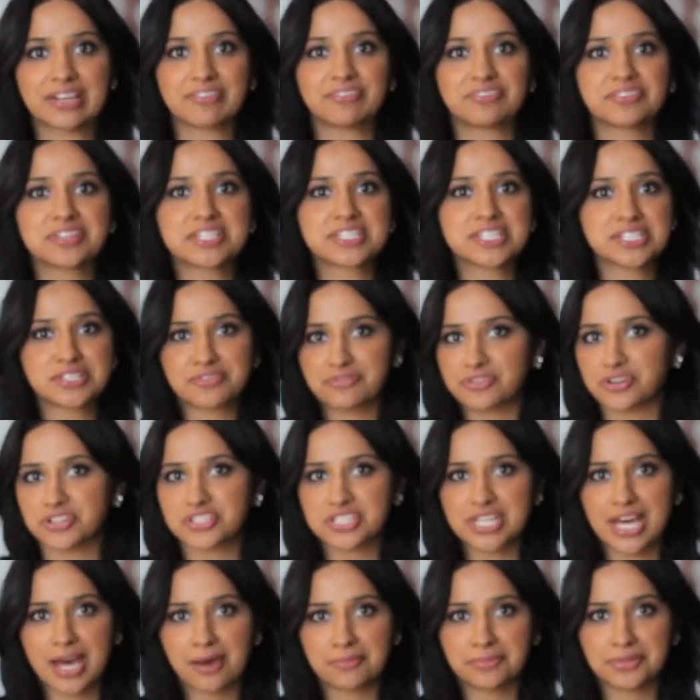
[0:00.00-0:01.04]
If this is the
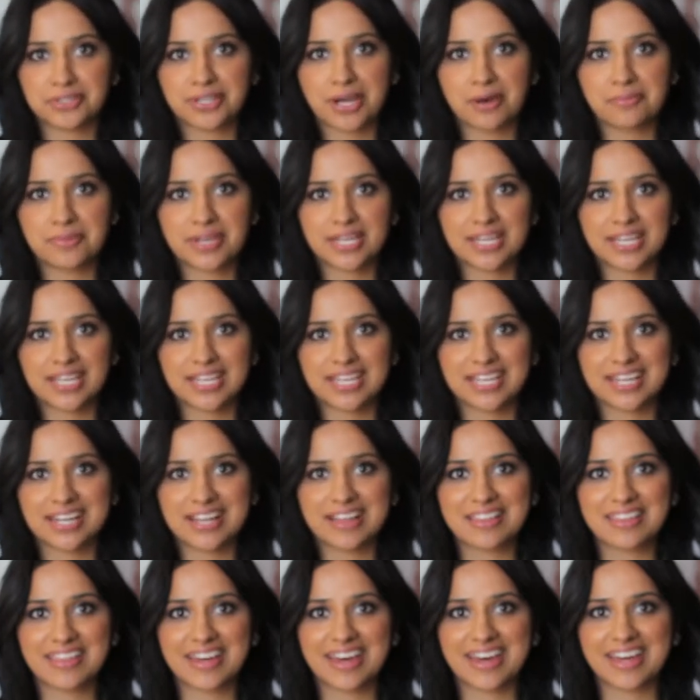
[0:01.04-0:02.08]
first time you're coming in,
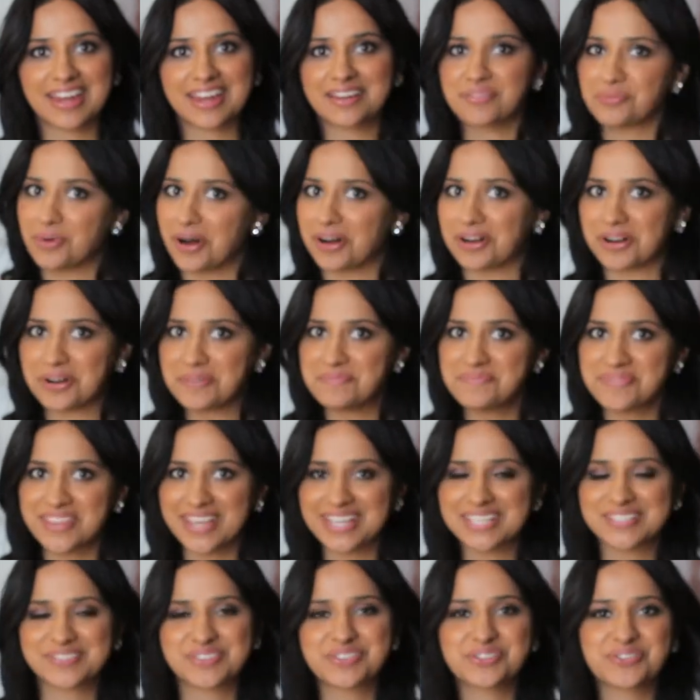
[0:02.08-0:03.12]
then welcome.
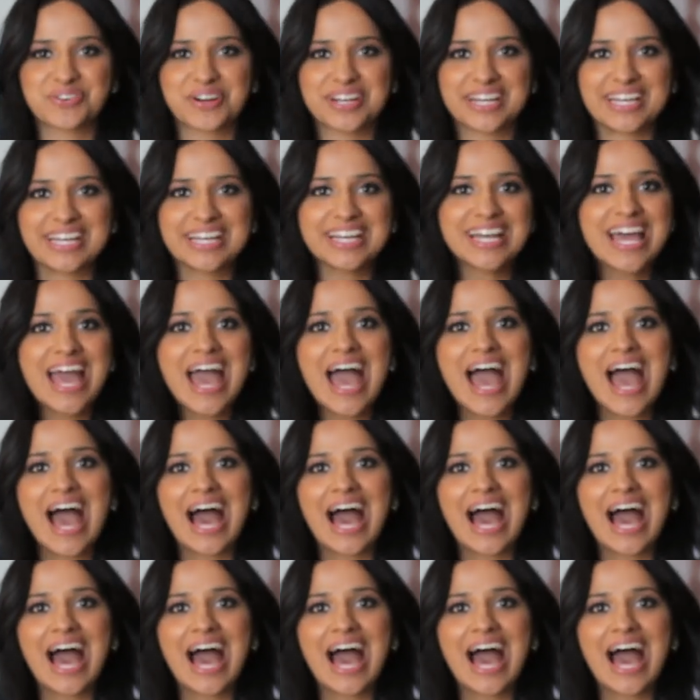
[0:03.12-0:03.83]
Thanks for joining.